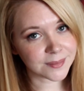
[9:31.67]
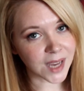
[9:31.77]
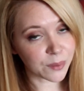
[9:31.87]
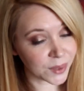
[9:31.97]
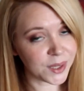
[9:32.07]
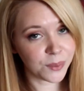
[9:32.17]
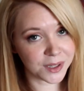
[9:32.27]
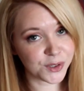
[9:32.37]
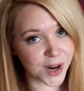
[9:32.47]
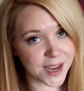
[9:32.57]
I really want
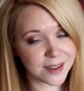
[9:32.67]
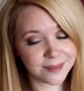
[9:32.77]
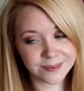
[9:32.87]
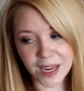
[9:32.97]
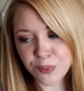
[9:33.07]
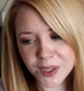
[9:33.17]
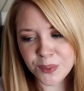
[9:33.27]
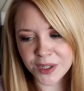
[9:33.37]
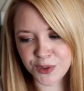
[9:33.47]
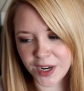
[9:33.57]
to try it. I really
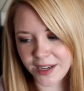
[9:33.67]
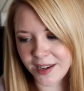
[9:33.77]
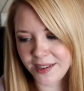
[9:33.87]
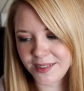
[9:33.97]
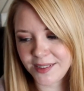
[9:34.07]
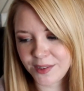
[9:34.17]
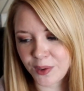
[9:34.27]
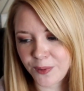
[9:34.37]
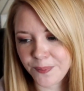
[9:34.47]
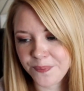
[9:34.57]
want to try it, guys.
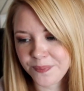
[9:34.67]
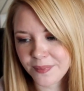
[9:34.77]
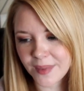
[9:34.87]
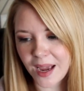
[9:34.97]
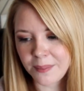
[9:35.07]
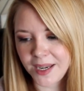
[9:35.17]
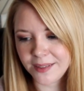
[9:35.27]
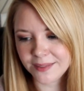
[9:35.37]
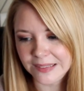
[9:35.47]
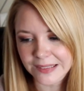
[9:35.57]
So I might.
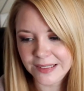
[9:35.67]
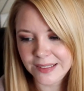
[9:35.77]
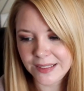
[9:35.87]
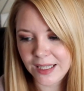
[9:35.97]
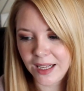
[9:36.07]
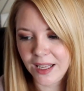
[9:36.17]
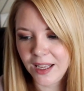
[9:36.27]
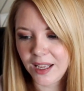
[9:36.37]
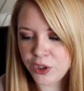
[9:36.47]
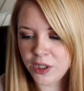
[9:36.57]

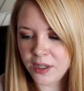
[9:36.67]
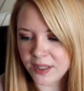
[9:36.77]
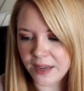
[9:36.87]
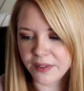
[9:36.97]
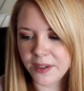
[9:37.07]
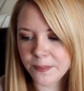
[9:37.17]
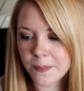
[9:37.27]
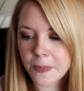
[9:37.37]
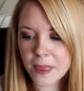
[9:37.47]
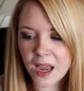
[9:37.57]
Question 11.
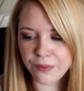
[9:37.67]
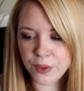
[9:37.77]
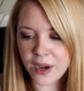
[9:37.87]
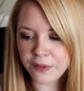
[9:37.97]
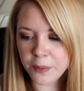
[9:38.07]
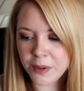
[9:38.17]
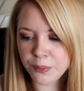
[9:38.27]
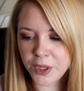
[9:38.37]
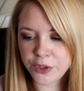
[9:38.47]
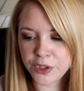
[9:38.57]
Have you ever been
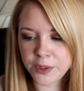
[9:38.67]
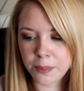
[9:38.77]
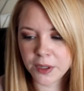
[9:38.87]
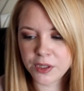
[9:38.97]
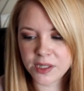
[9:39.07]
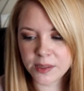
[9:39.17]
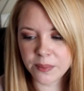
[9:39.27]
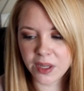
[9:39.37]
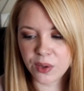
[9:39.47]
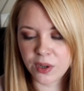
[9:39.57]
pressured to purchase
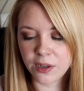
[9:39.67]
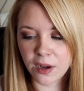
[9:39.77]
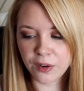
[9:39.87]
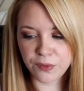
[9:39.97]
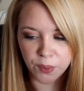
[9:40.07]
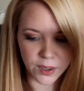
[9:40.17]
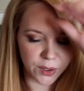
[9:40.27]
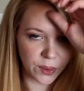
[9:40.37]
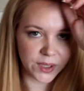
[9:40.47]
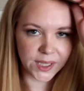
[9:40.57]
something you could not
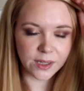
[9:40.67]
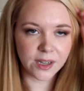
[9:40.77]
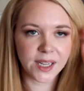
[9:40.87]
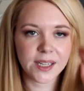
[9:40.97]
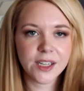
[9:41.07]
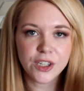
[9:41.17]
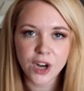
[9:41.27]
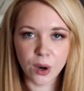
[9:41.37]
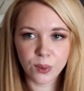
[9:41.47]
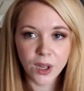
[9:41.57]
afford or did not need?
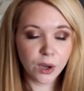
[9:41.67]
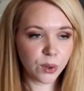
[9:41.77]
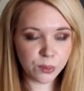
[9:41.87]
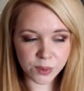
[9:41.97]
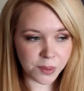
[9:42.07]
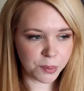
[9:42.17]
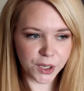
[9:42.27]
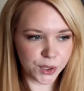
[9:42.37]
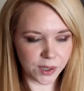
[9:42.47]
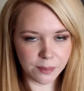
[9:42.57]
No. Who would be
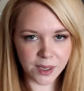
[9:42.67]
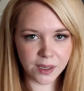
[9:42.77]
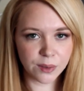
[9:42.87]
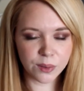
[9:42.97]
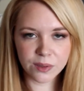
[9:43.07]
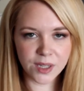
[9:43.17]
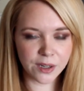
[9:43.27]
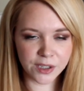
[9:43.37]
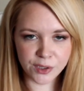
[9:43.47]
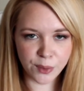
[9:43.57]
pressuring me?
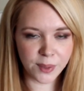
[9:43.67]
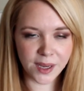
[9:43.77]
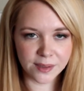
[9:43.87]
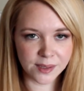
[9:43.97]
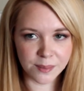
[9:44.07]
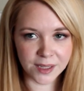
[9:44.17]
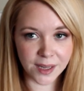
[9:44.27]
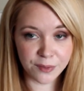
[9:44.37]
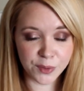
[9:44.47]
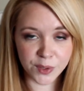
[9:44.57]
There is nobody else in my
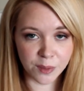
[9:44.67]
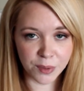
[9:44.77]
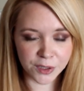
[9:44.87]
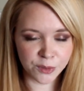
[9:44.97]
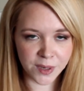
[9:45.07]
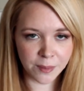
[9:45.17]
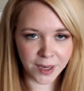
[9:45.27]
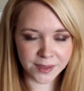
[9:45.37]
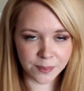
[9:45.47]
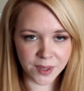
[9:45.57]
life who's going to pressure me to
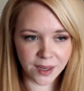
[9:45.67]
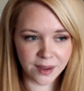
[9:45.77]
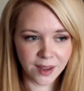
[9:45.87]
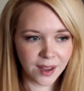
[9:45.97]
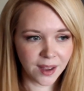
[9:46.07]
buy something.